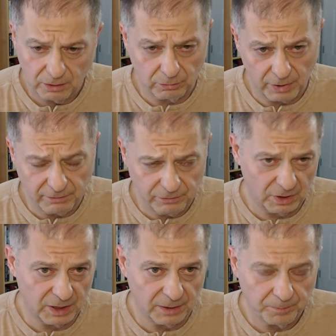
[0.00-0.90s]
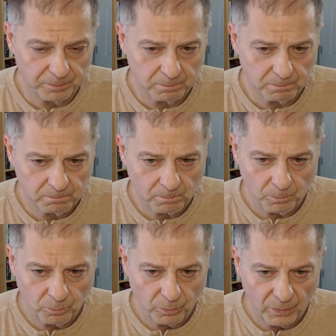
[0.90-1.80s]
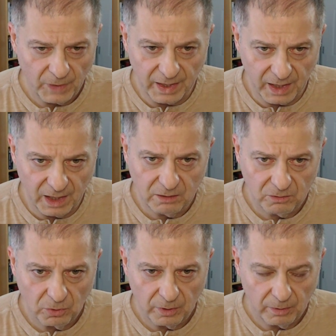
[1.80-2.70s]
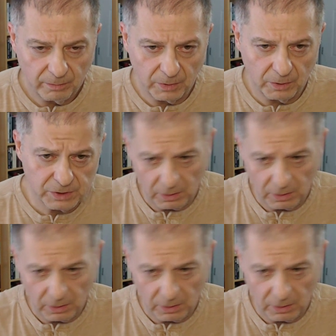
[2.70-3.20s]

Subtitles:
reverently. Again, it's like,